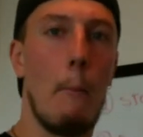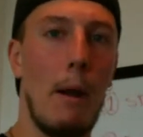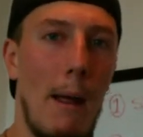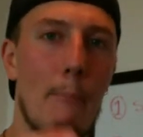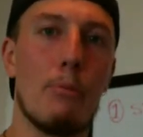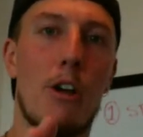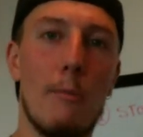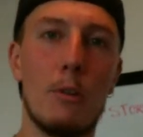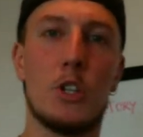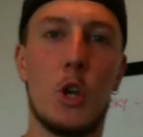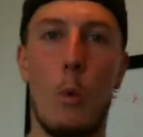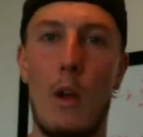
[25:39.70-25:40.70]
But I
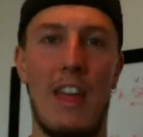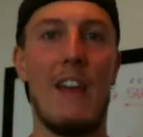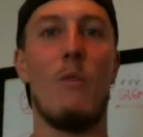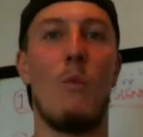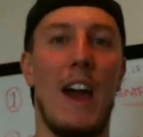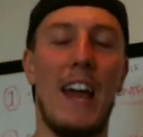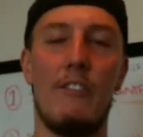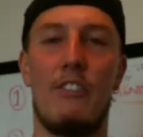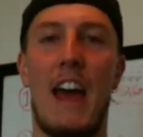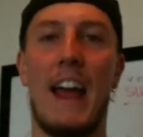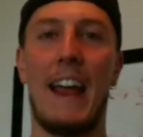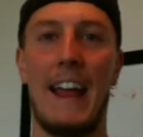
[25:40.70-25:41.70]
promise you, when they waived
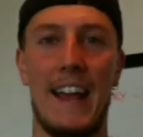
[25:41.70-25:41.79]
that